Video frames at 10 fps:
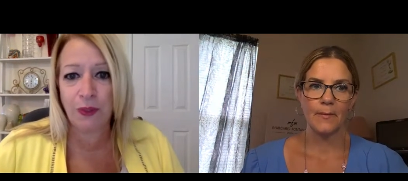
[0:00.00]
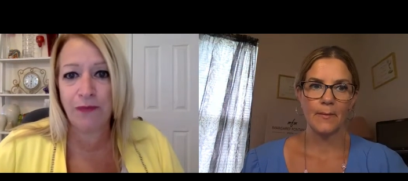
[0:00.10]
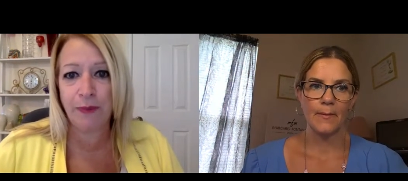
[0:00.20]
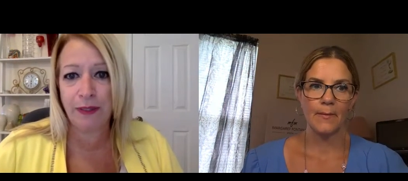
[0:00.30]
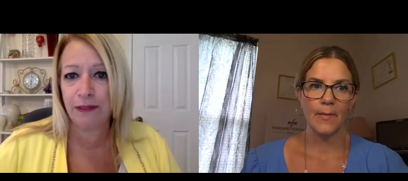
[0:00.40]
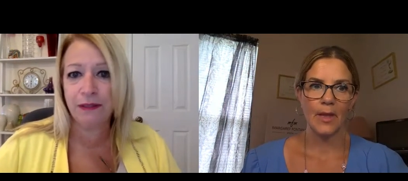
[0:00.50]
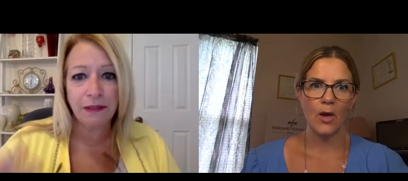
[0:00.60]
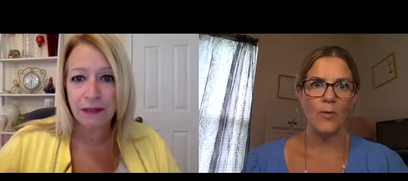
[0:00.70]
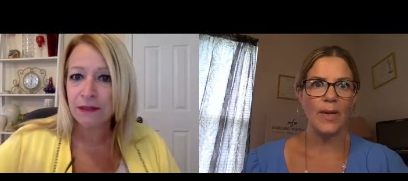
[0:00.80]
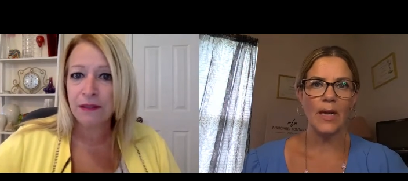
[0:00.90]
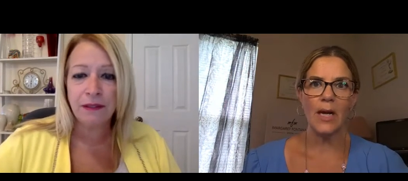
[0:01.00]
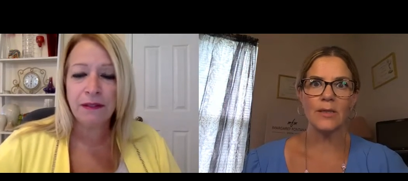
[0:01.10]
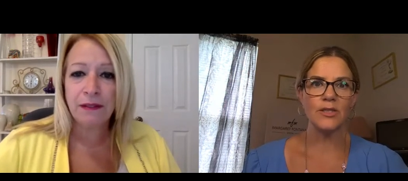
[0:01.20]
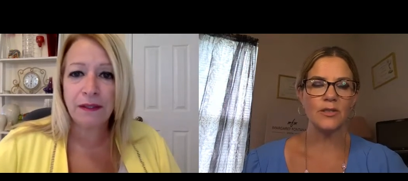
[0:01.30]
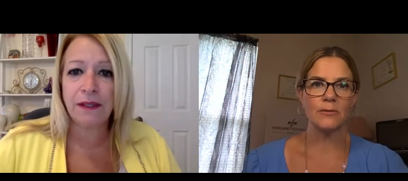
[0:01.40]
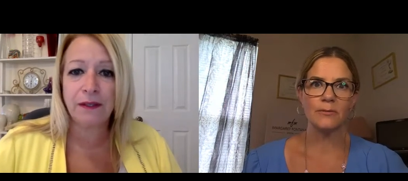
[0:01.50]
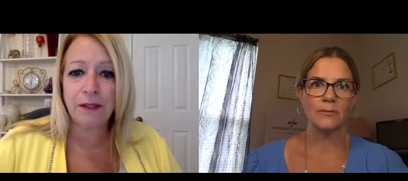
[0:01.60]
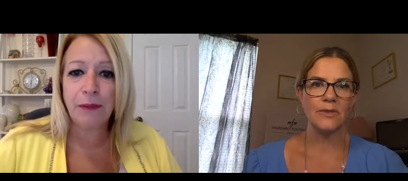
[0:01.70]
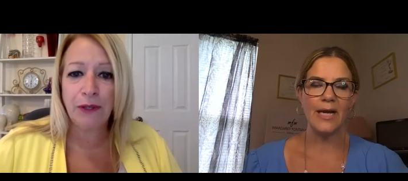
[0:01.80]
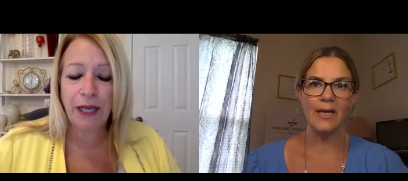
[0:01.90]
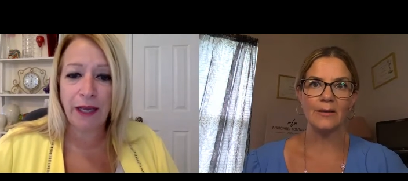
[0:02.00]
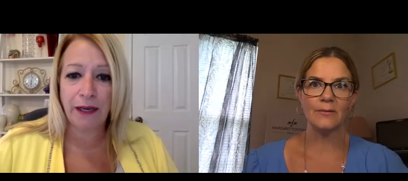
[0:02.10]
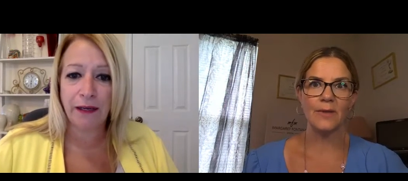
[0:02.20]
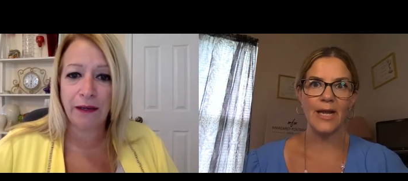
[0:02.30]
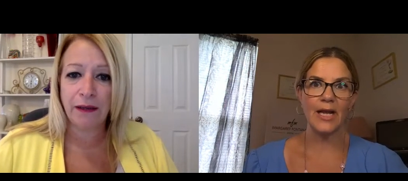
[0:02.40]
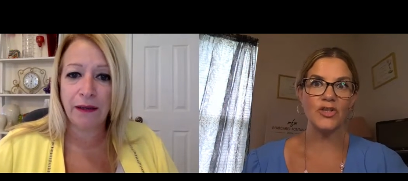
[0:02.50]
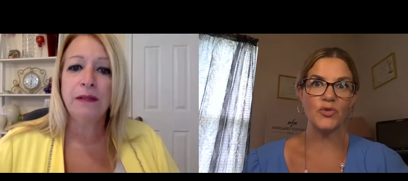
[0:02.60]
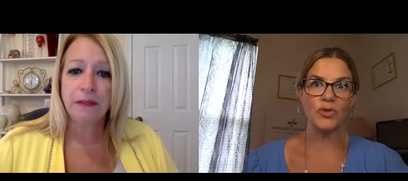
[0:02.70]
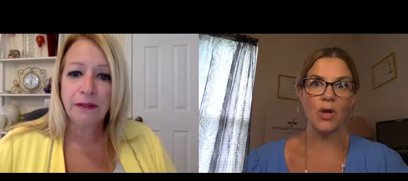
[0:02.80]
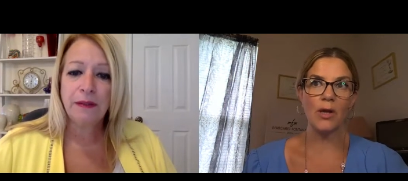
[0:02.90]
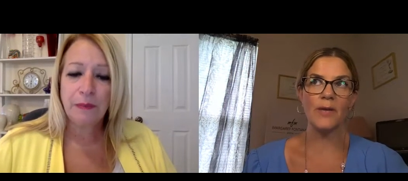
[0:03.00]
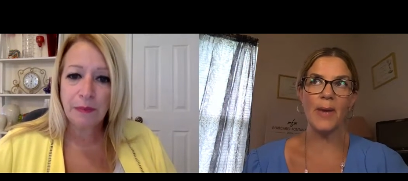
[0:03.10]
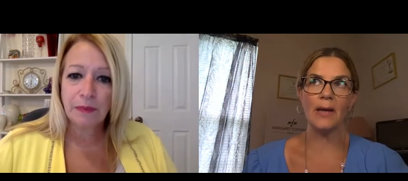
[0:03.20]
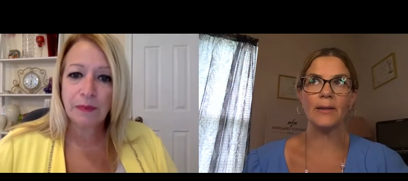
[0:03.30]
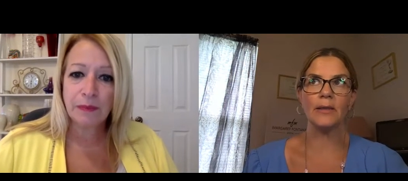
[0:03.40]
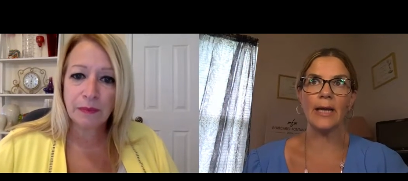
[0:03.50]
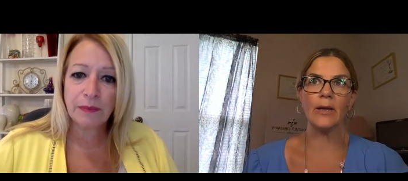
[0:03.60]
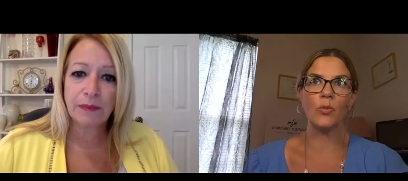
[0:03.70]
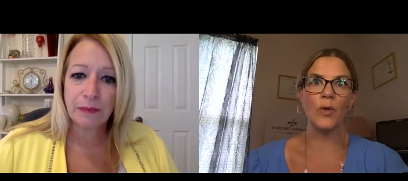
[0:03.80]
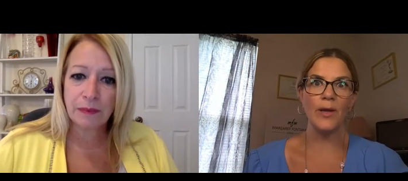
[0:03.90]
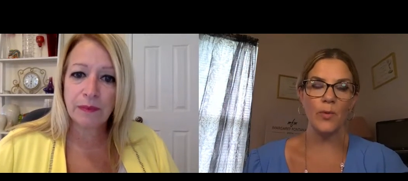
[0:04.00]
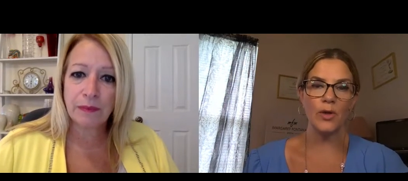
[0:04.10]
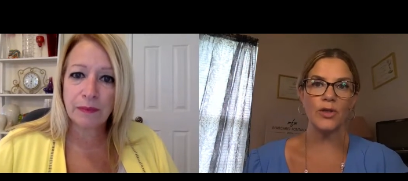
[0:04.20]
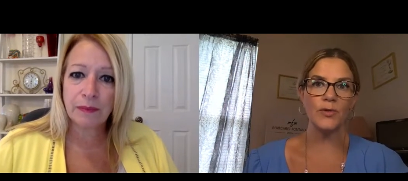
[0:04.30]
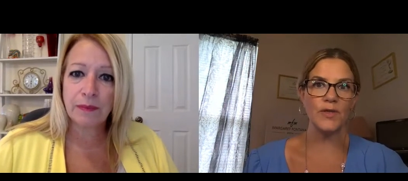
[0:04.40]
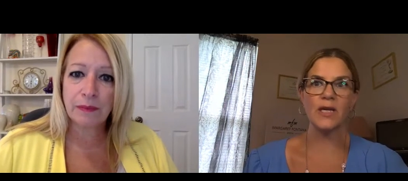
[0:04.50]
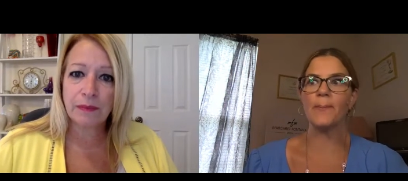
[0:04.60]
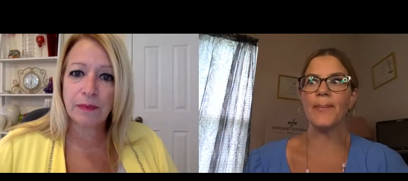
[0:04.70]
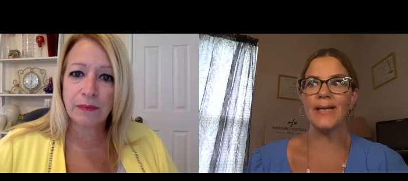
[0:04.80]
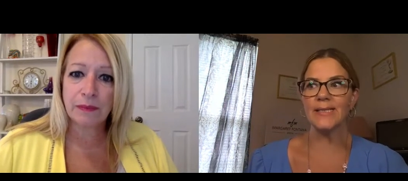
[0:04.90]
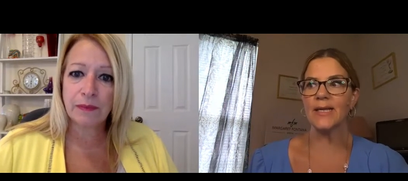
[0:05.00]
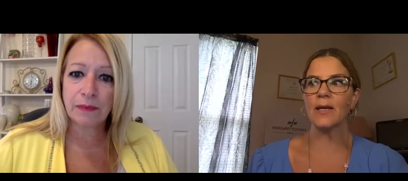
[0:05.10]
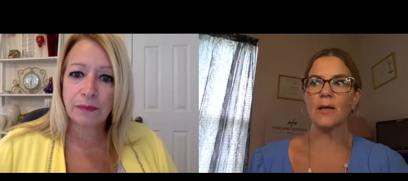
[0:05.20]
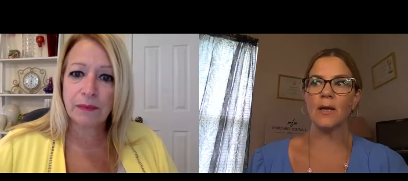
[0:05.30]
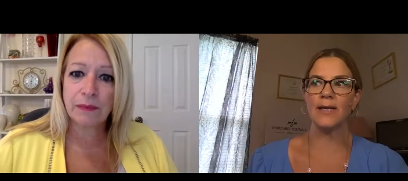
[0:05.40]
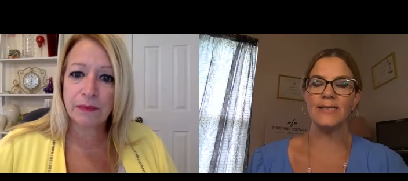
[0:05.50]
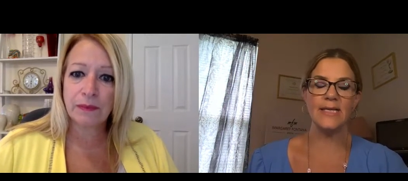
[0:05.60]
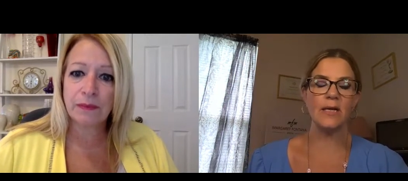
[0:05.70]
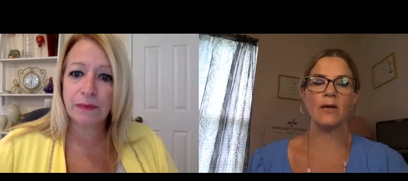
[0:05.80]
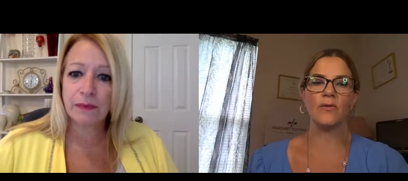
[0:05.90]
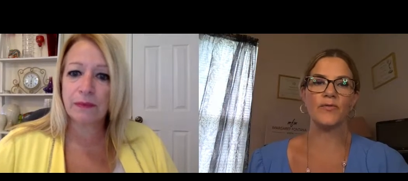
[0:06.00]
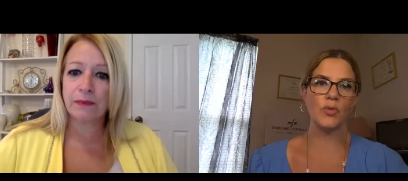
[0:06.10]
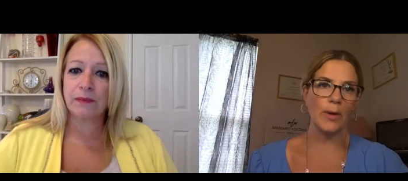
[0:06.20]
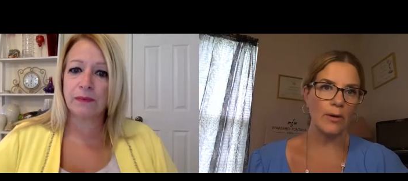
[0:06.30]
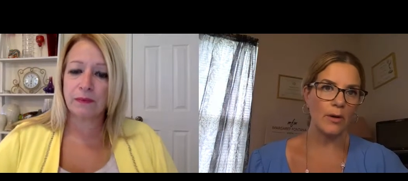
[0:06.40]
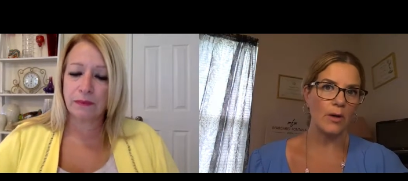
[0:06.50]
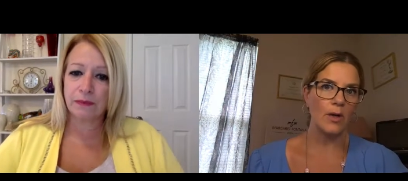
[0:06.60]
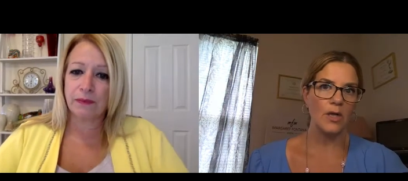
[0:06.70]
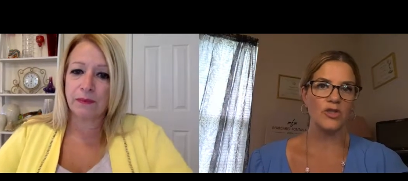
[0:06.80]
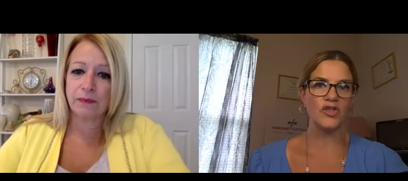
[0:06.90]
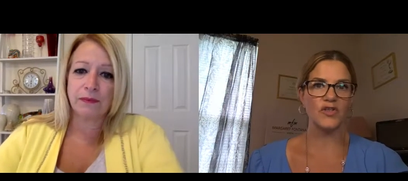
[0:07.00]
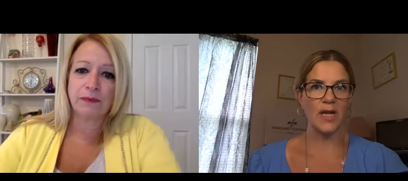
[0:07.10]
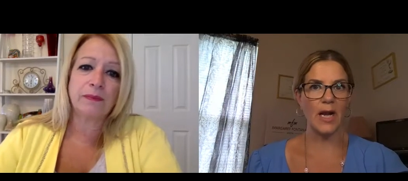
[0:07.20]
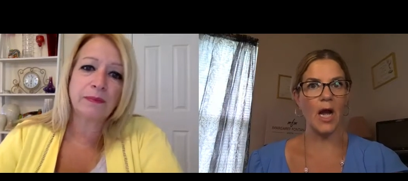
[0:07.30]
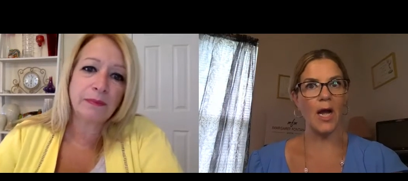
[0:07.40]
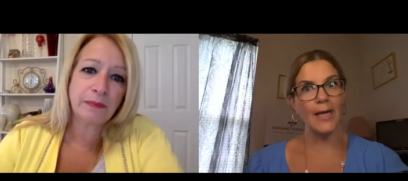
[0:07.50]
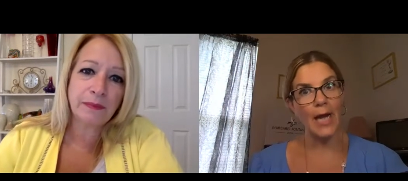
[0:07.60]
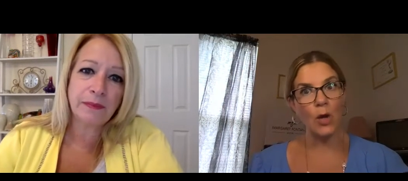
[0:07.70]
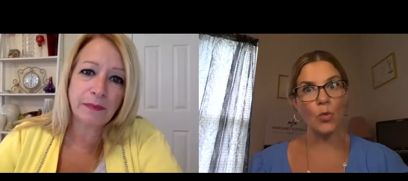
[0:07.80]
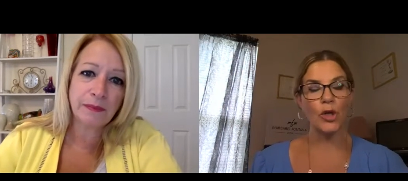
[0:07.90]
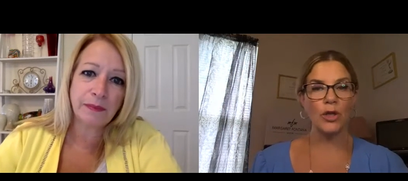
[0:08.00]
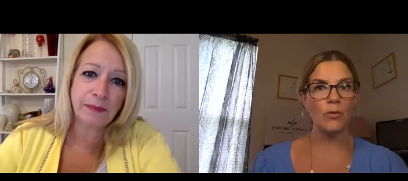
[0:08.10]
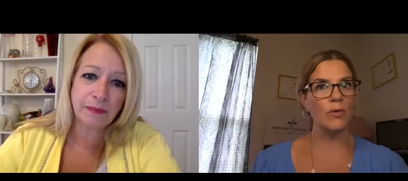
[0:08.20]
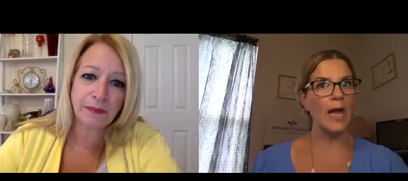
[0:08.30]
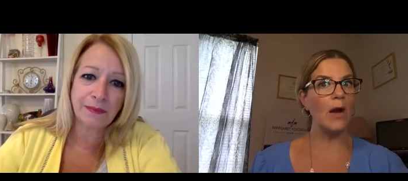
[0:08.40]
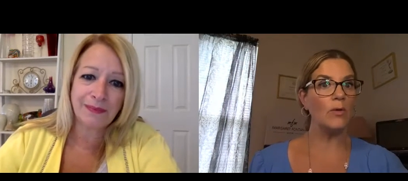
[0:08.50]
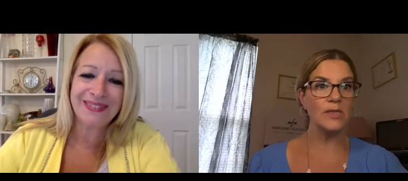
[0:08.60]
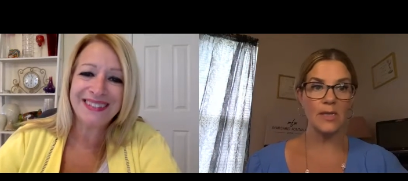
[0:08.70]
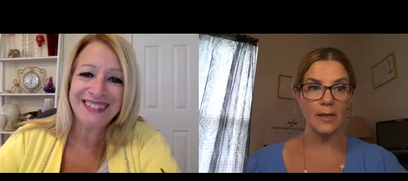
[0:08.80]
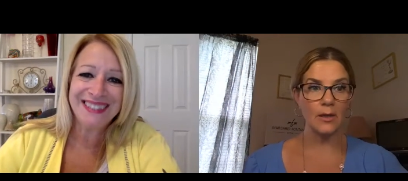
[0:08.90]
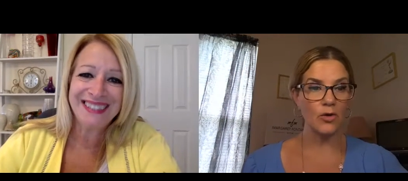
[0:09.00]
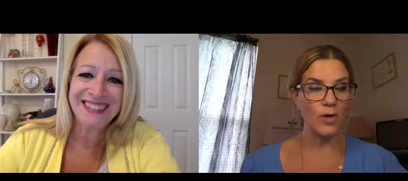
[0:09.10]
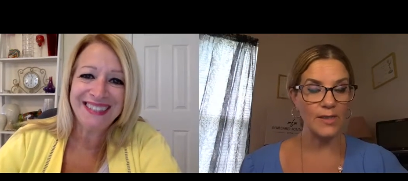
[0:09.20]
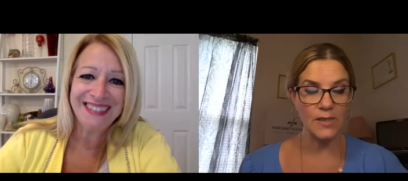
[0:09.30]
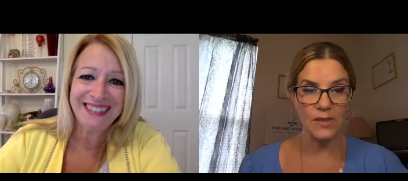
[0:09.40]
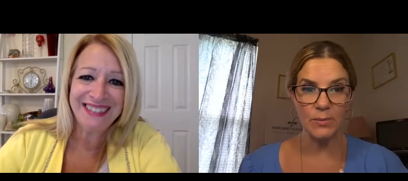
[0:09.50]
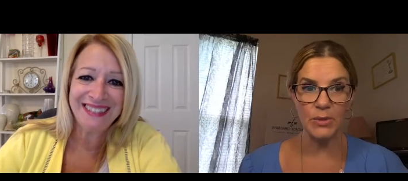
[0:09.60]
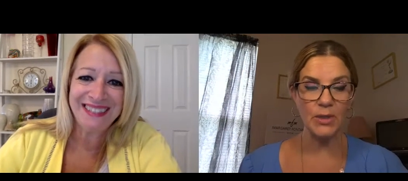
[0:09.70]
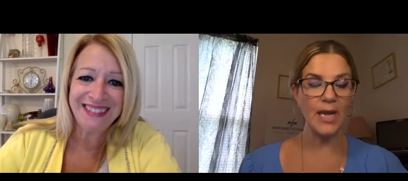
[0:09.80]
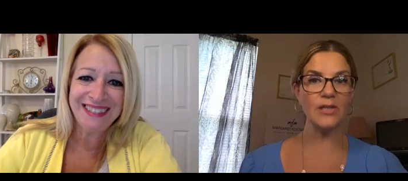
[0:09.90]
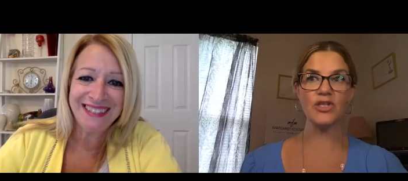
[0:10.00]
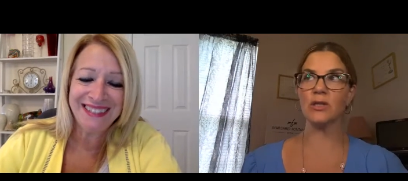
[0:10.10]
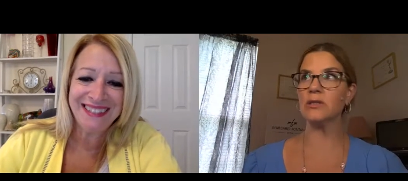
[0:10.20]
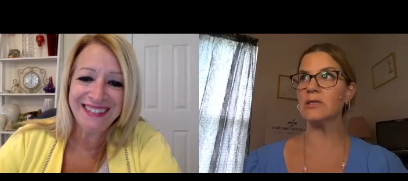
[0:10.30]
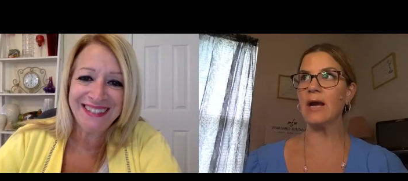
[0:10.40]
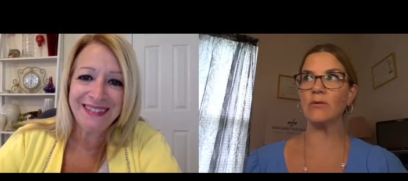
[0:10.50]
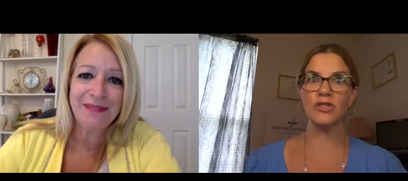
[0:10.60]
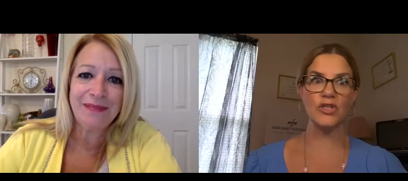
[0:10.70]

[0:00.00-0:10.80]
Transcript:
Speaker 1: we've been
Speaker 2: Oh my gosh. Yeah. Like as you were talking about it, like we were using a basic idea of Twitter just like, hi, how are you? Now it's like crisis communications. Now